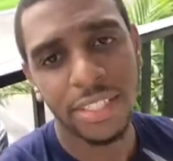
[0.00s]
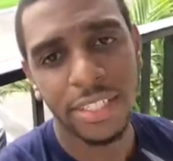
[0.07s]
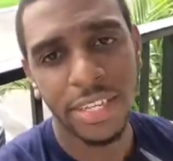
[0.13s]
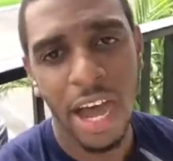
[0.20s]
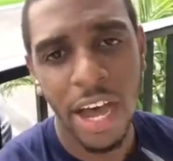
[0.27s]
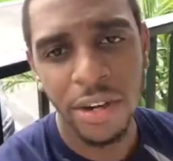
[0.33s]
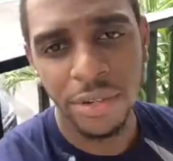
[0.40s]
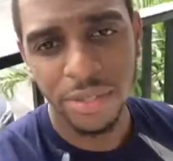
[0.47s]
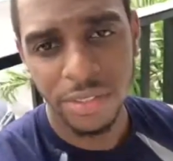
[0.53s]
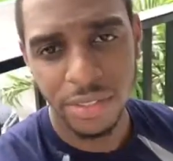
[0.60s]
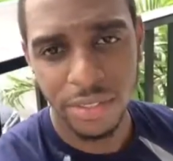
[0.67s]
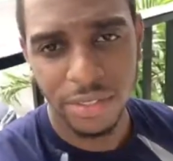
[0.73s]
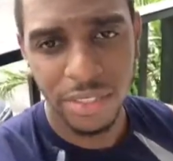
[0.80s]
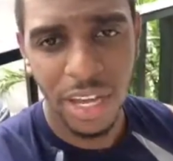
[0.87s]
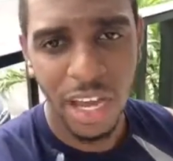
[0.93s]
Donald
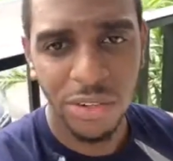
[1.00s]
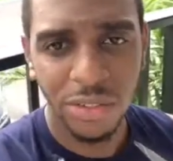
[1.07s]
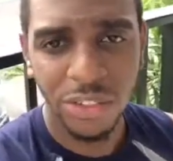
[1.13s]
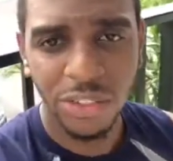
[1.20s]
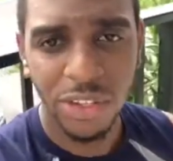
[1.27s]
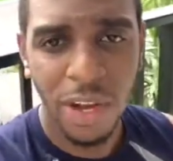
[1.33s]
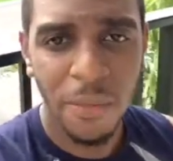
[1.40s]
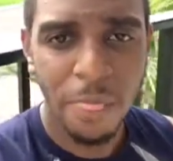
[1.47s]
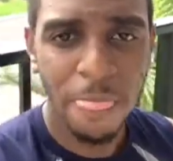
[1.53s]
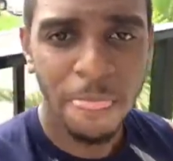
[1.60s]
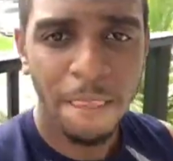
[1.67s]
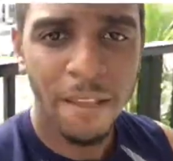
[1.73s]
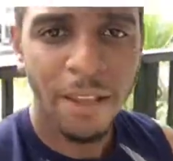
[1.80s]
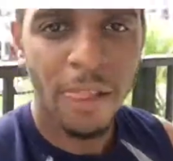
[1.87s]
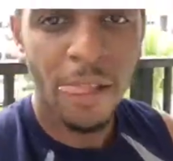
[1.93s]
Trump,
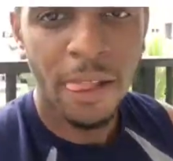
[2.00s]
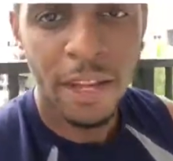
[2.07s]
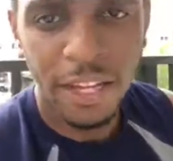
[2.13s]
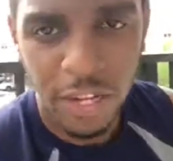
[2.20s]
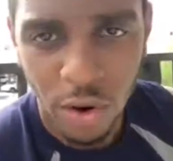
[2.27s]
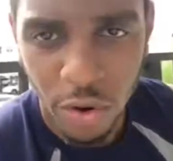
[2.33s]
he